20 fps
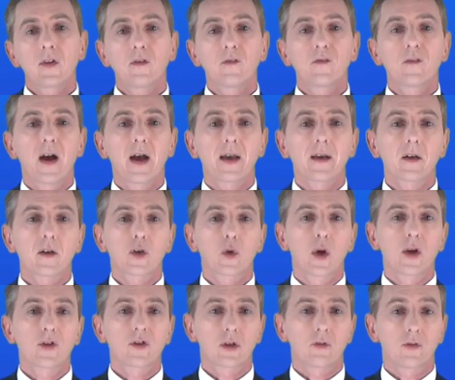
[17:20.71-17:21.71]
Here's a final
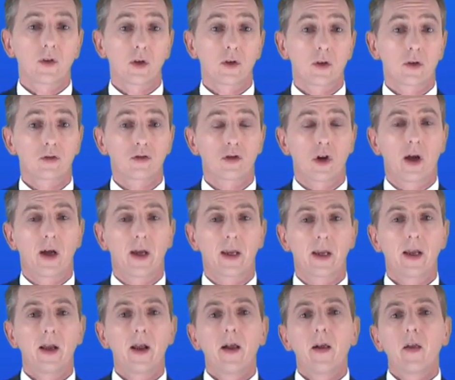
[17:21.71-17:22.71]
question for you to
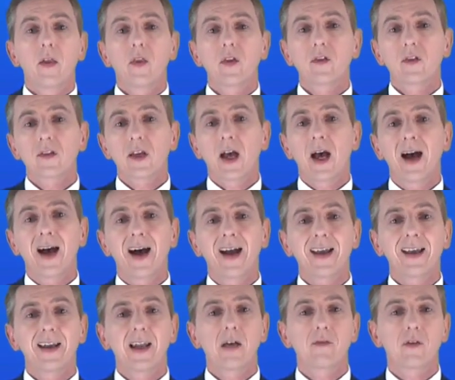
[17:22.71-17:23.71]
try. This is a
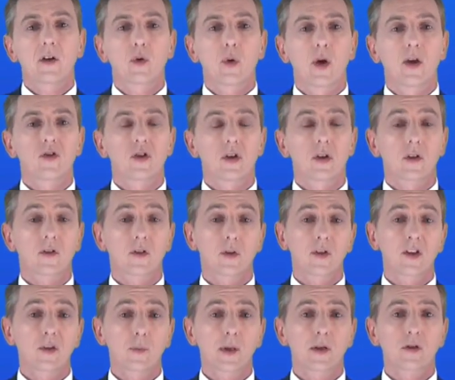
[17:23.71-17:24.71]
higher level question,
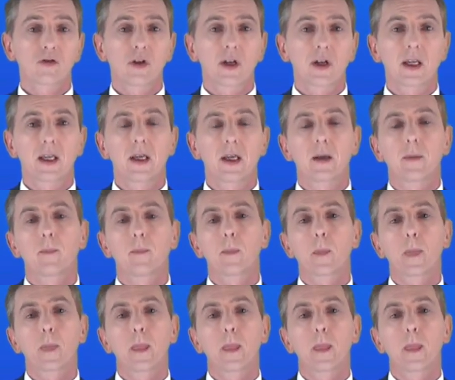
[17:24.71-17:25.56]
so it's a bit trickier.